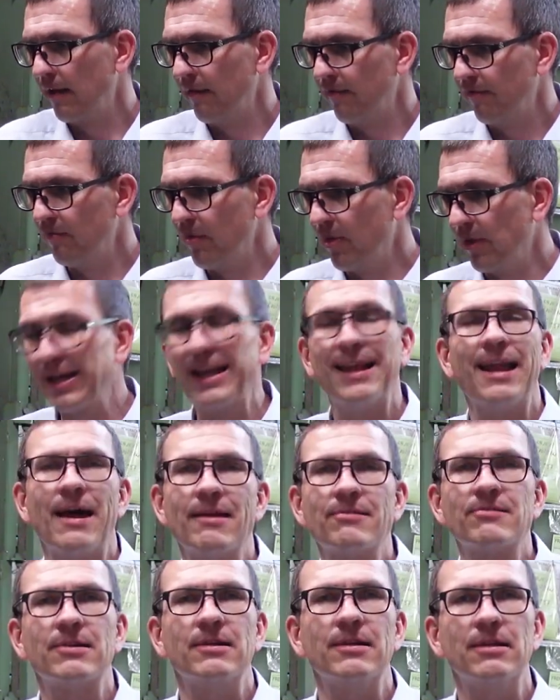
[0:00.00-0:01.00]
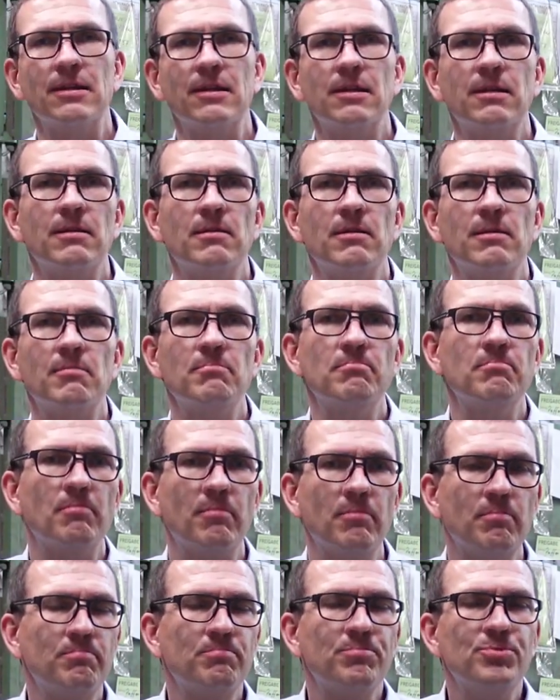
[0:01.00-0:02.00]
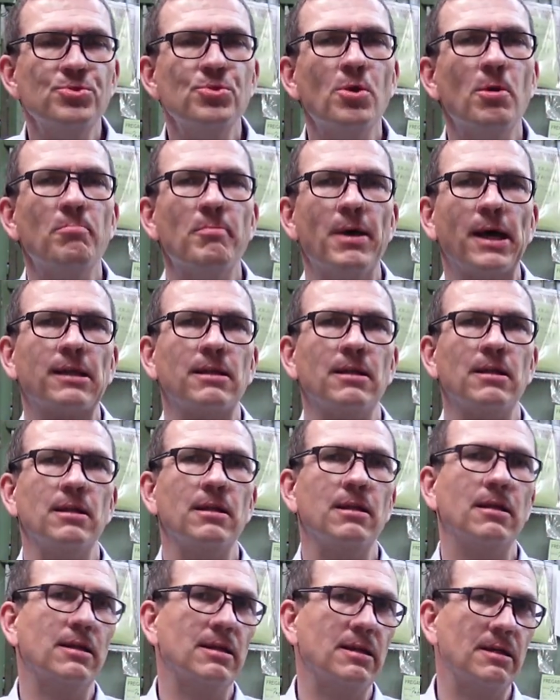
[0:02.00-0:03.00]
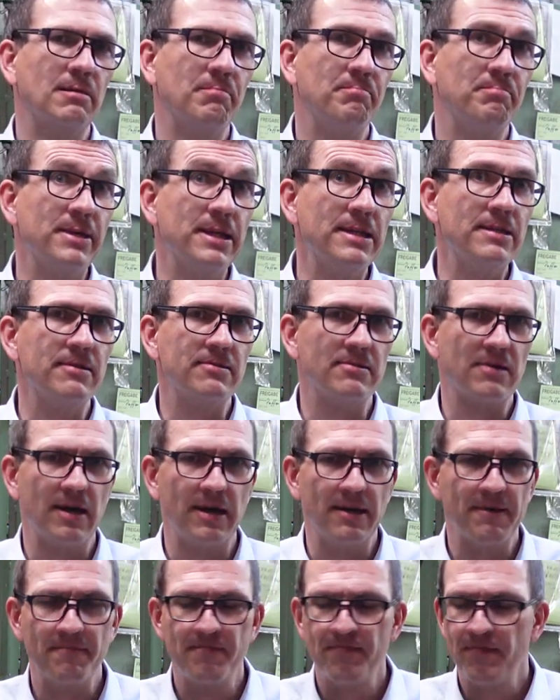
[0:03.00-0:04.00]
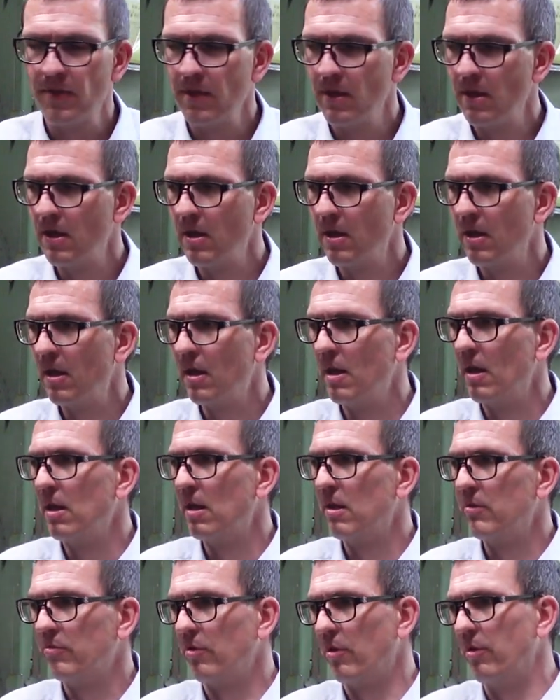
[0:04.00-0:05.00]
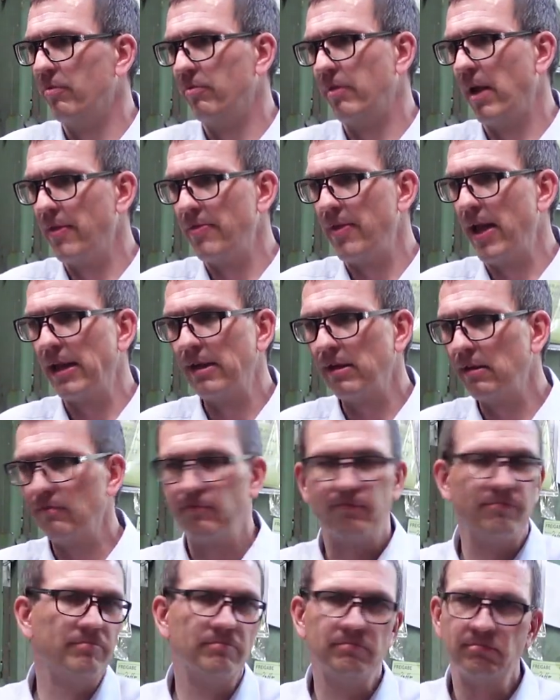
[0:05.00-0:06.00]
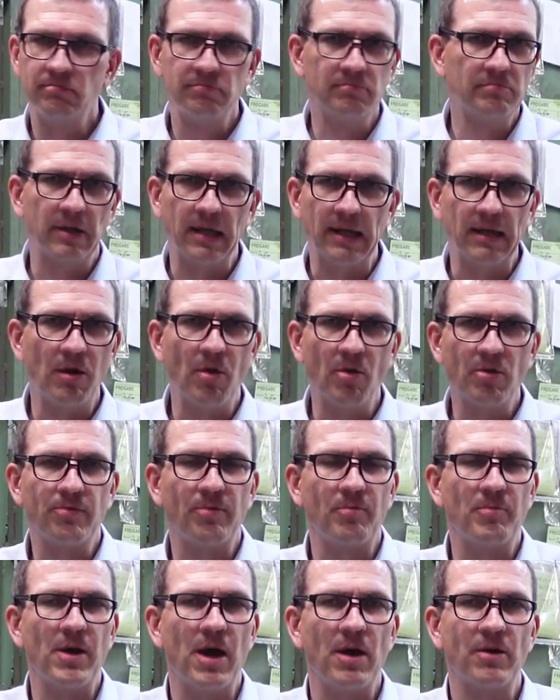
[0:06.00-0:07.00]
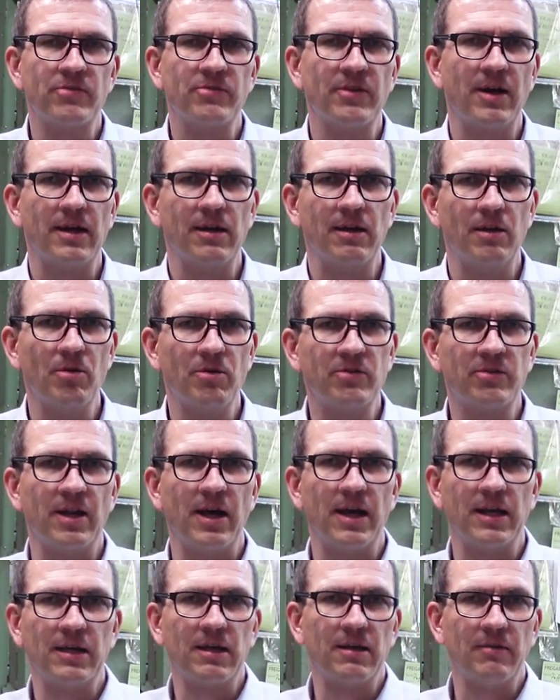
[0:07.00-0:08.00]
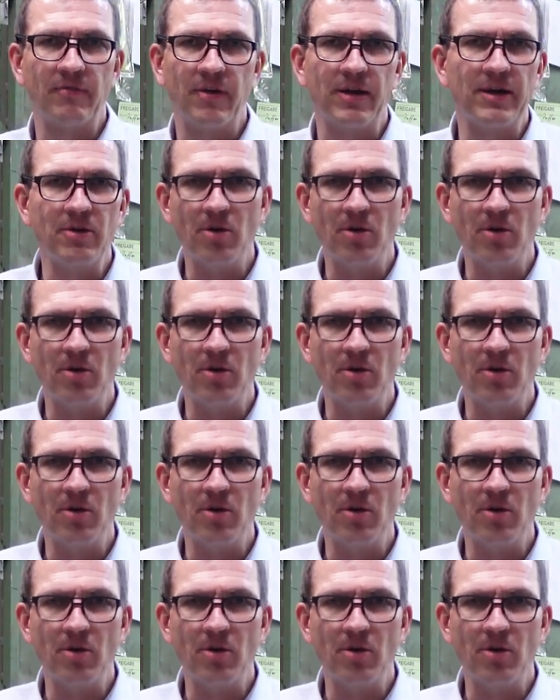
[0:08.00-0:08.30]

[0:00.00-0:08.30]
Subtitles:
with a classical pure metal pin design. So, and then it looks from the outside, it looks like a very